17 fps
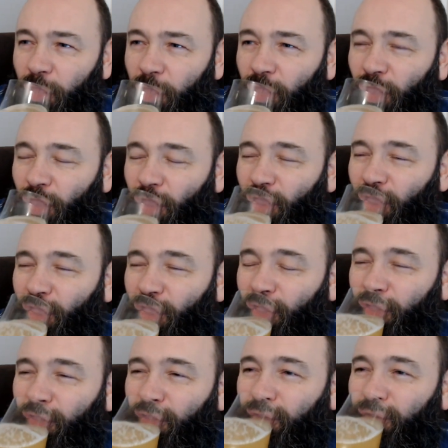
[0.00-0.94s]

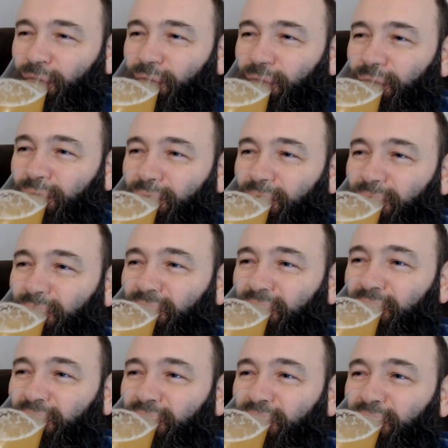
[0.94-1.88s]

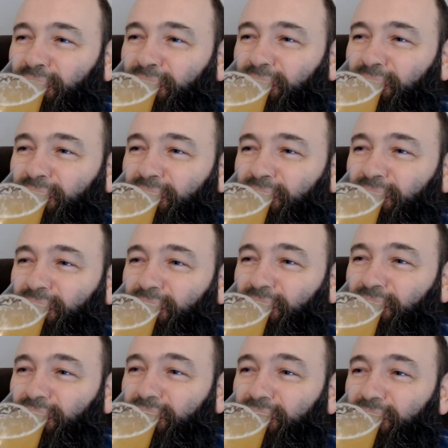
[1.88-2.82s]

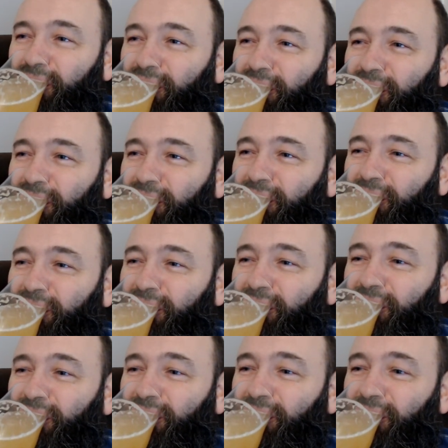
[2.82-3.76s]

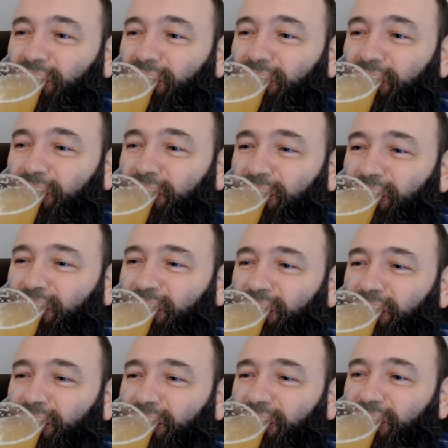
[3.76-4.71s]

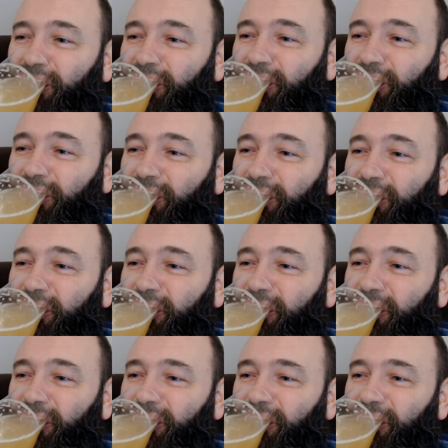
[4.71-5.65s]

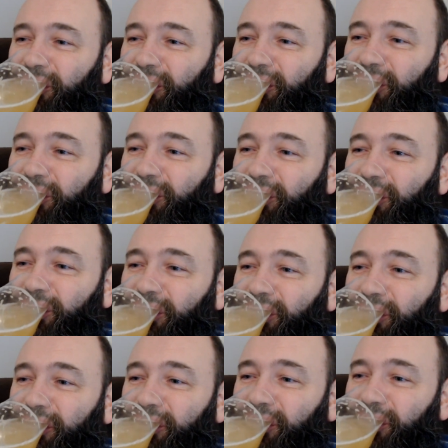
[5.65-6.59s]

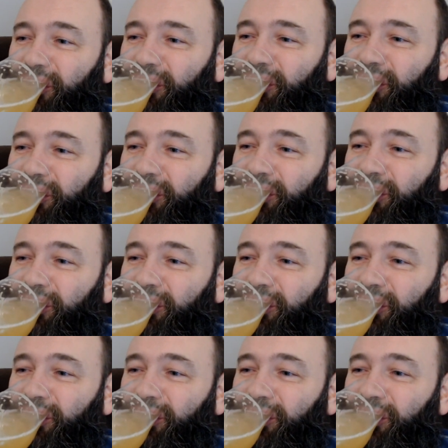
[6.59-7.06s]
Nobody speaks.